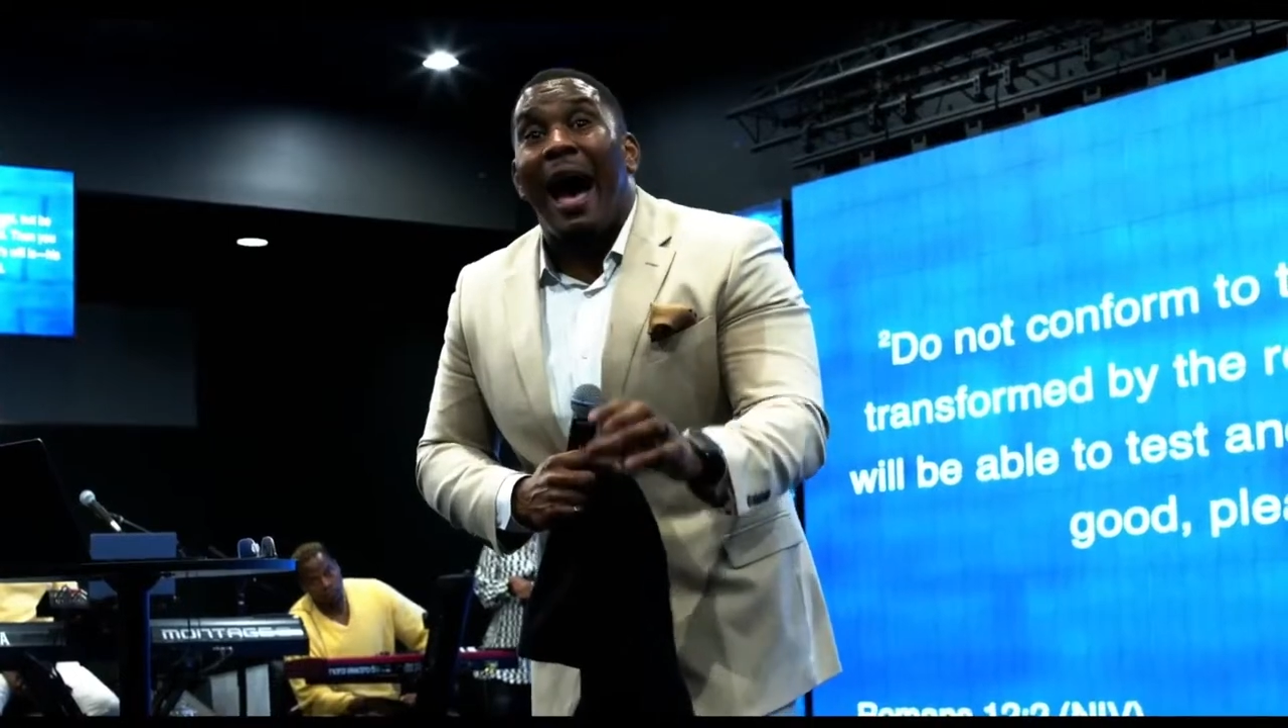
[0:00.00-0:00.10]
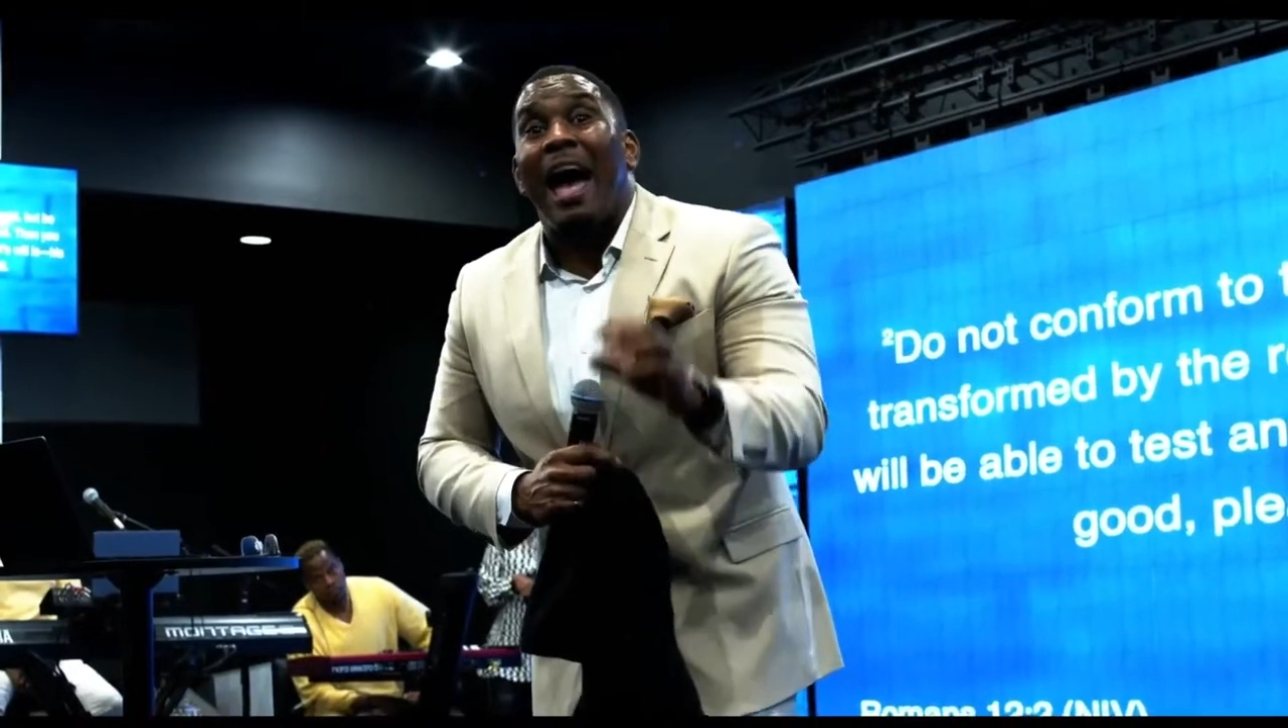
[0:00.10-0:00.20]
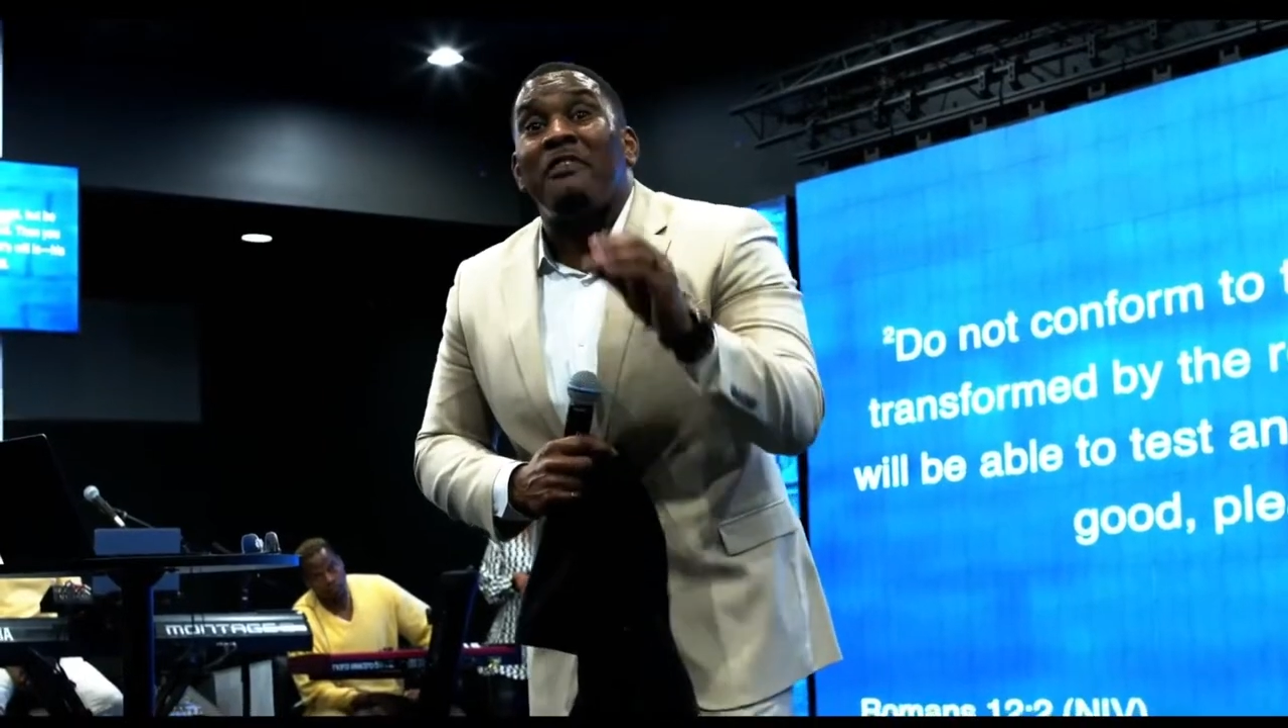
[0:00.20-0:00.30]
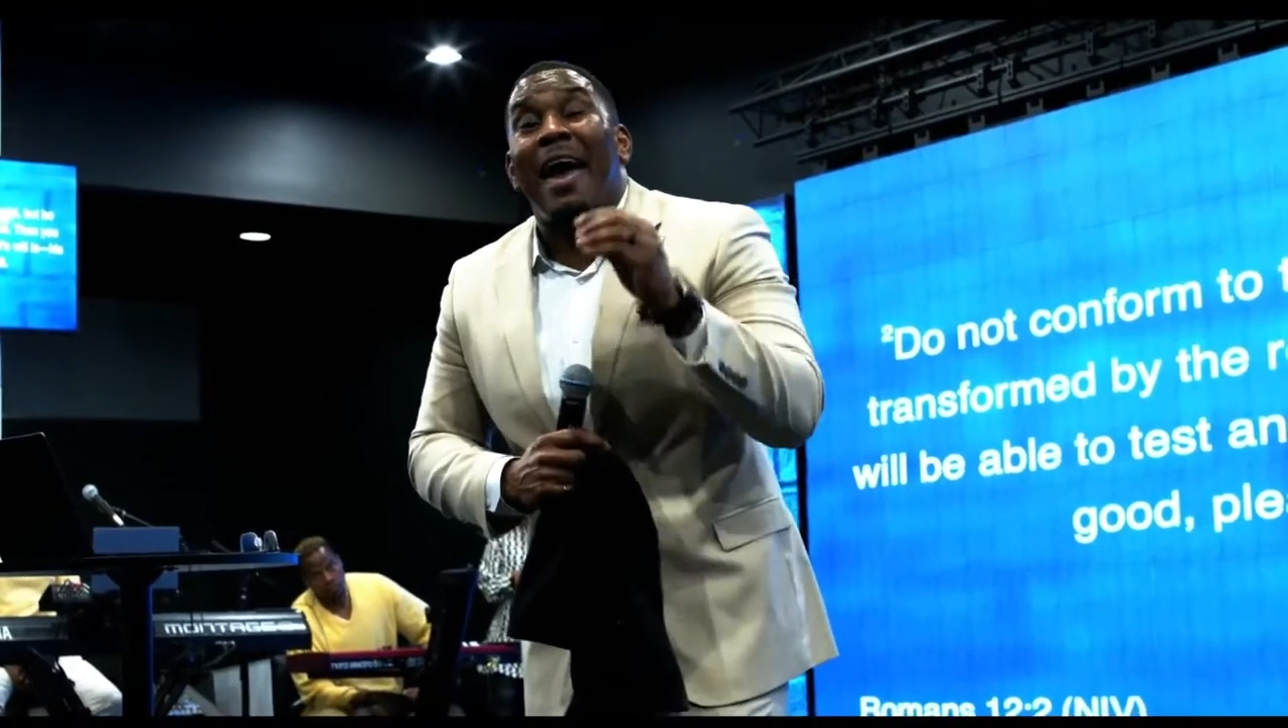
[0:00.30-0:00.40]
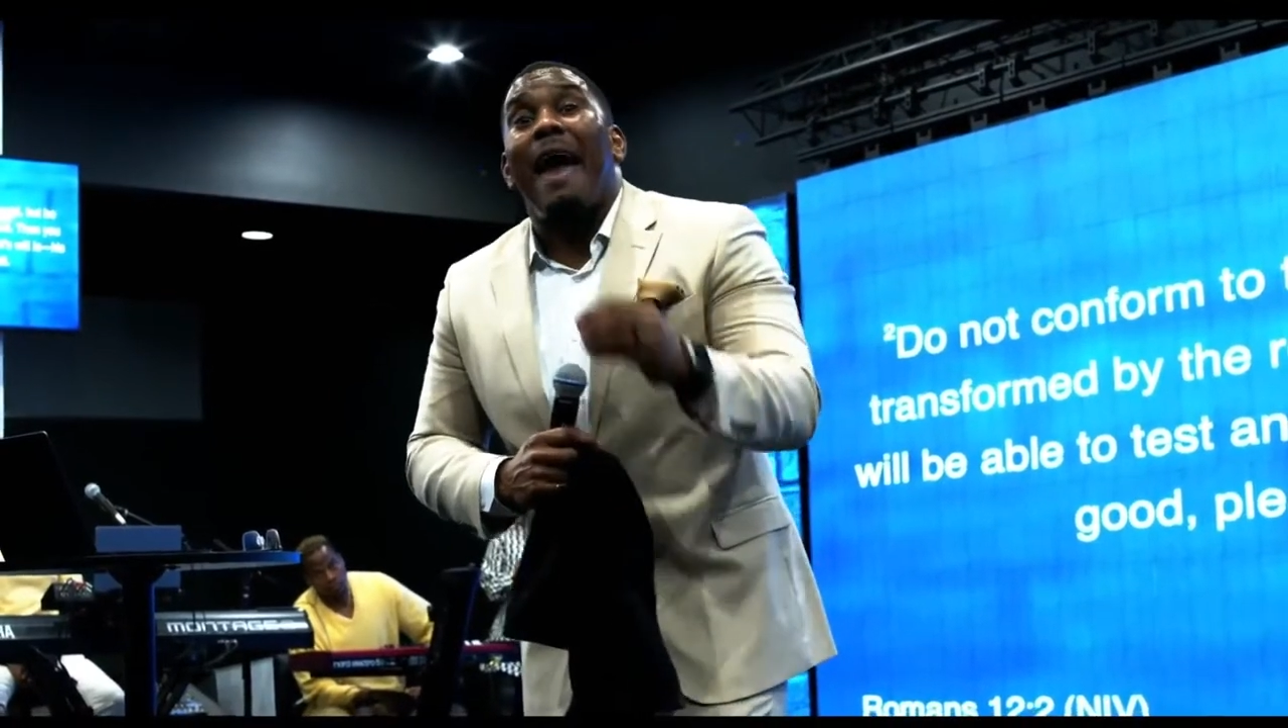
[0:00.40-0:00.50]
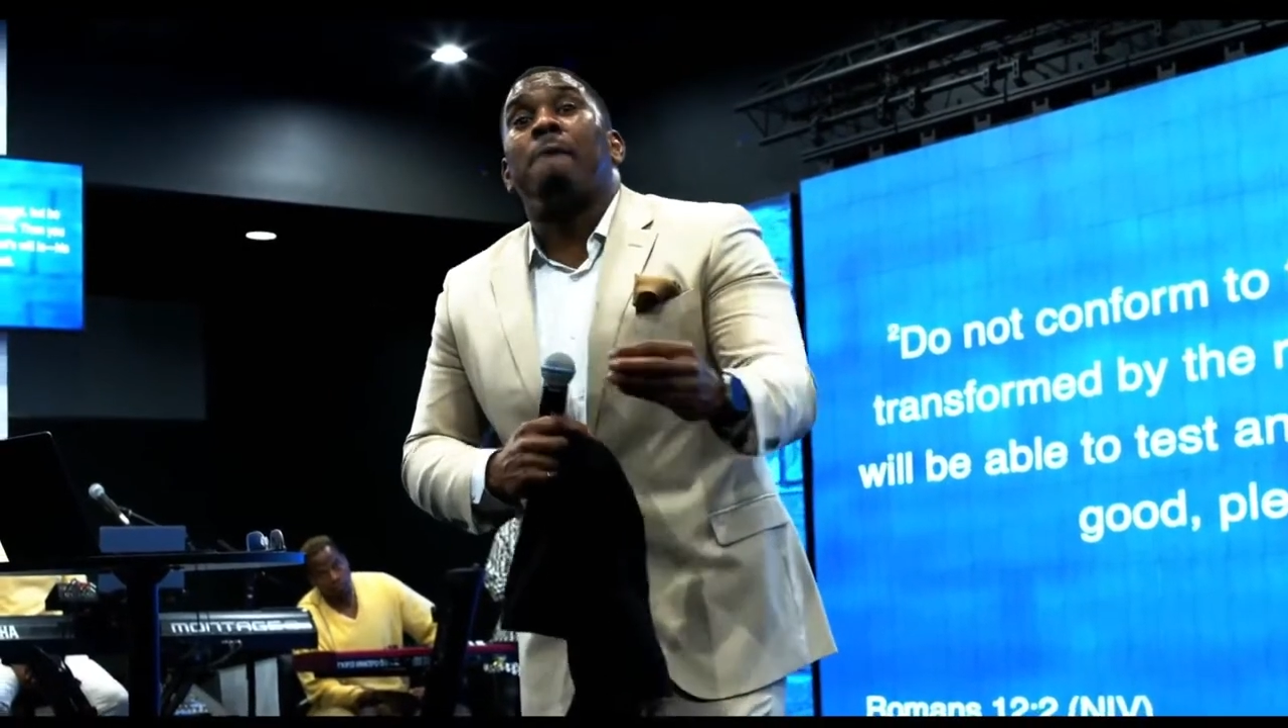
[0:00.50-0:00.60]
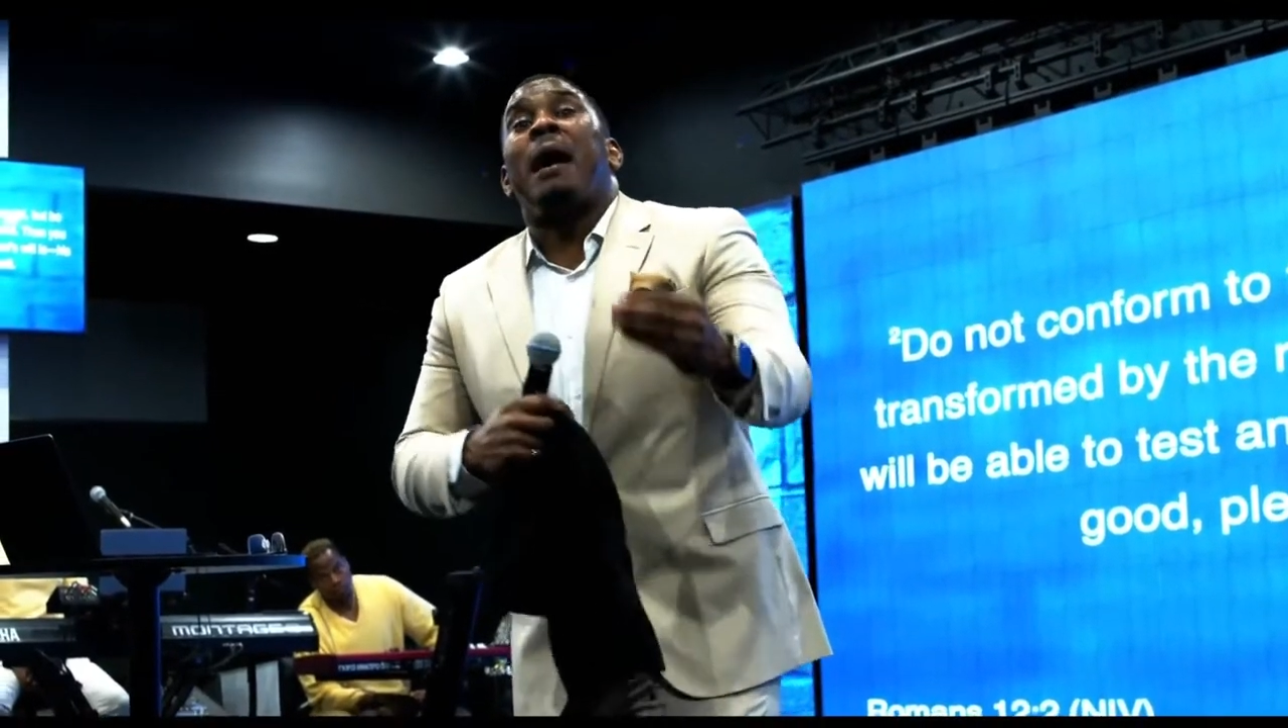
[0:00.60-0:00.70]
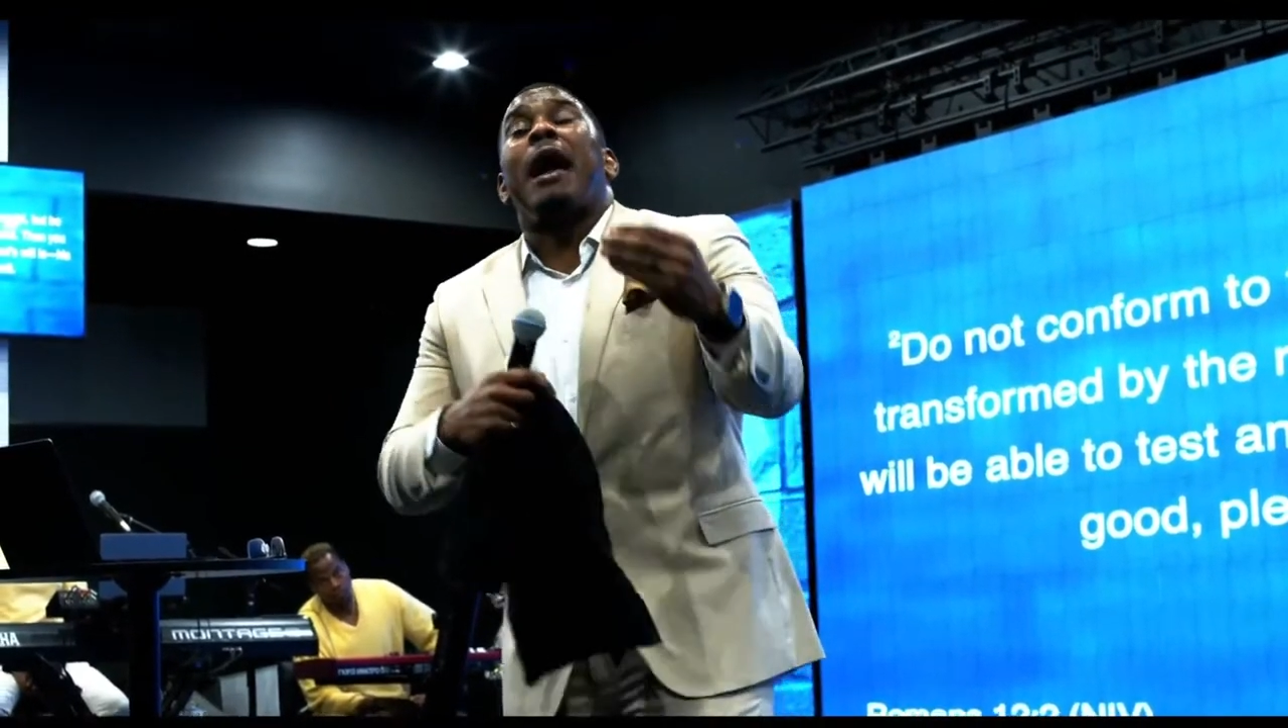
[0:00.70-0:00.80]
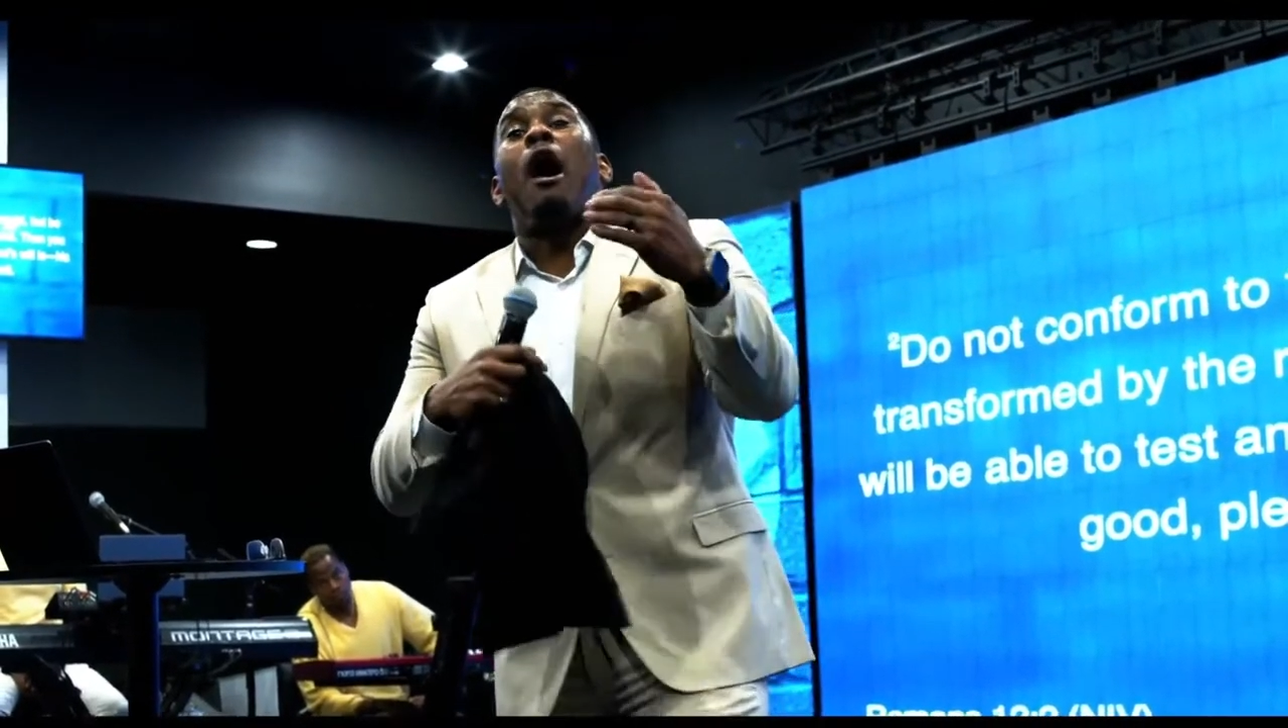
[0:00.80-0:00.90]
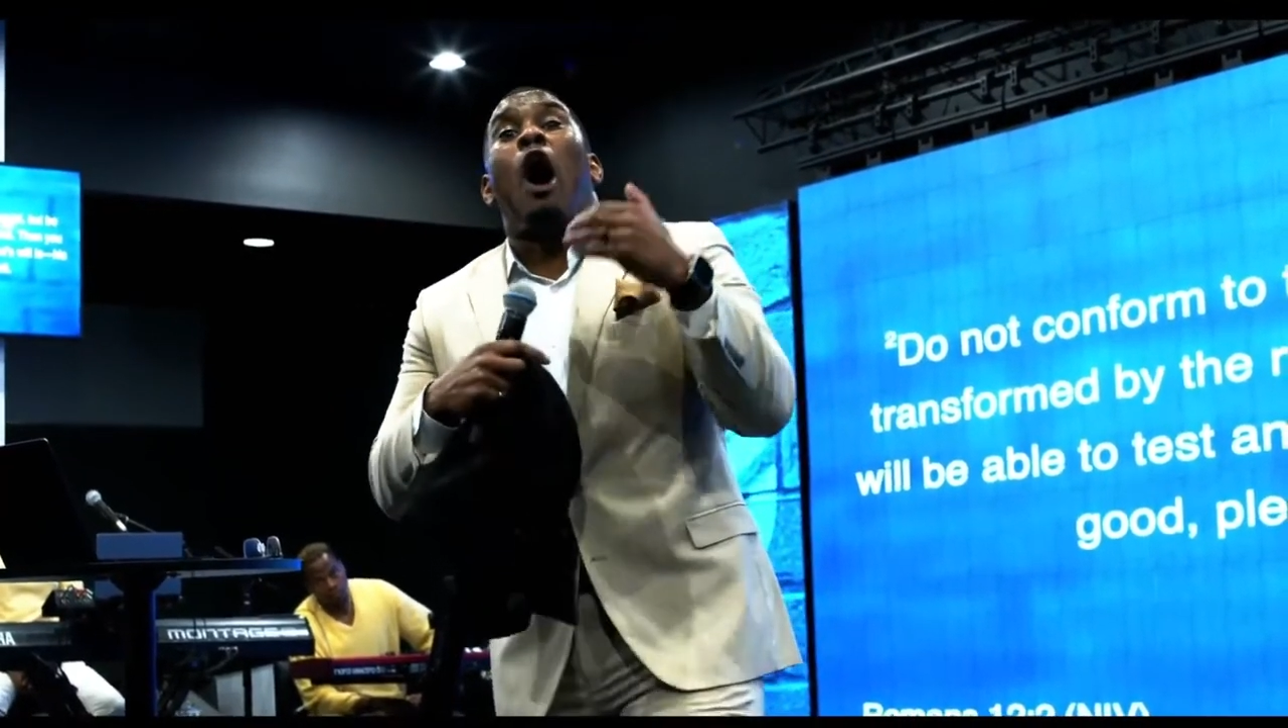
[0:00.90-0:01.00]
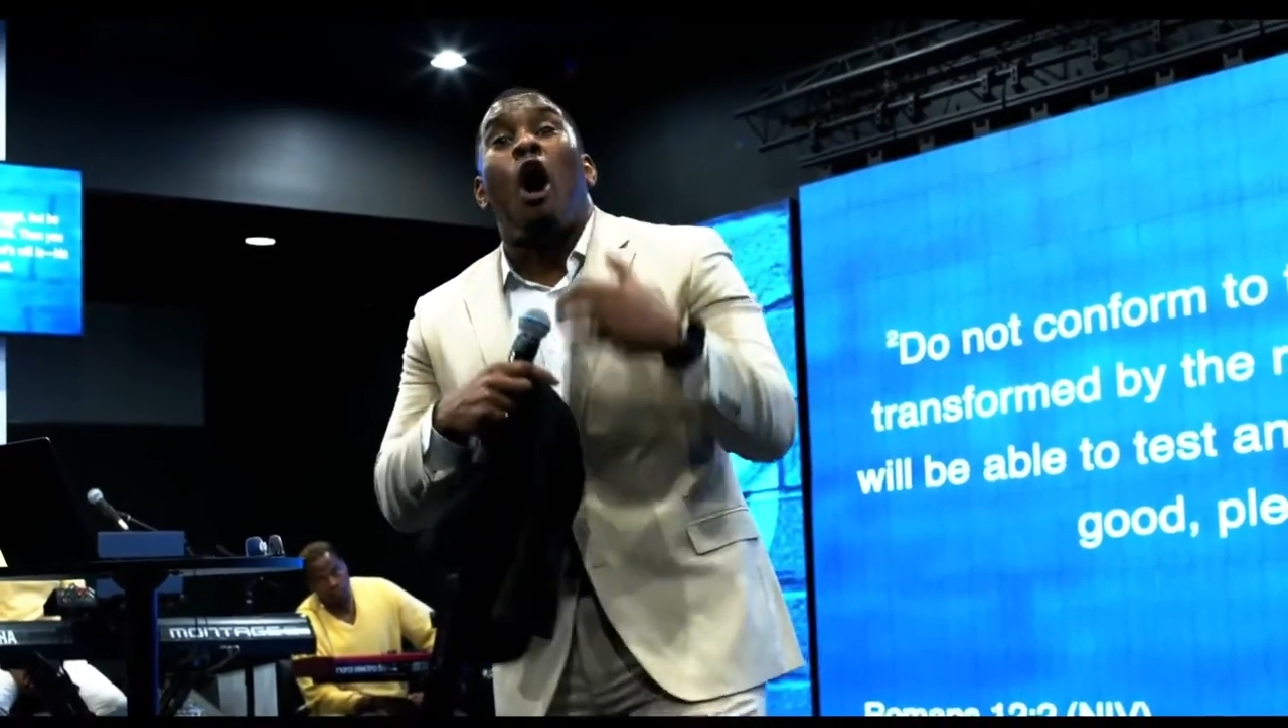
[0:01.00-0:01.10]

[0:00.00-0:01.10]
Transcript: I've had my